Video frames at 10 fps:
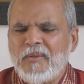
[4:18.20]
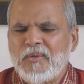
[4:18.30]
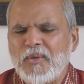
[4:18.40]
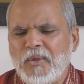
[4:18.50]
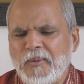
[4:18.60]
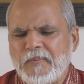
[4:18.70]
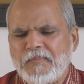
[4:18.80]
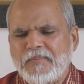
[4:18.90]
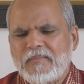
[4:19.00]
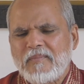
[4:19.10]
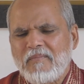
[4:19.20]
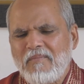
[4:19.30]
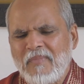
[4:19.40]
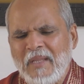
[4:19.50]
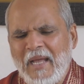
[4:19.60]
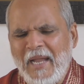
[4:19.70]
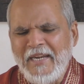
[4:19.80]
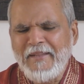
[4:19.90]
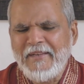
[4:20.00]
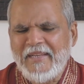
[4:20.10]
So,
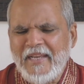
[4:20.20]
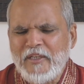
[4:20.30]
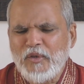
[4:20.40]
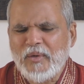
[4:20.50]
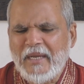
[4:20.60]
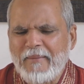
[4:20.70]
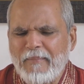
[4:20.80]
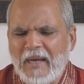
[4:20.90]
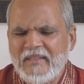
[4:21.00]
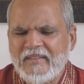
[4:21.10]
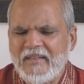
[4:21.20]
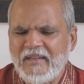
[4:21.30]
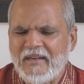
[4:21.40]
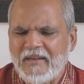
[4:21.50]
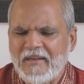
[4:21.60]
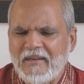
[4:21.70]
and in case you can master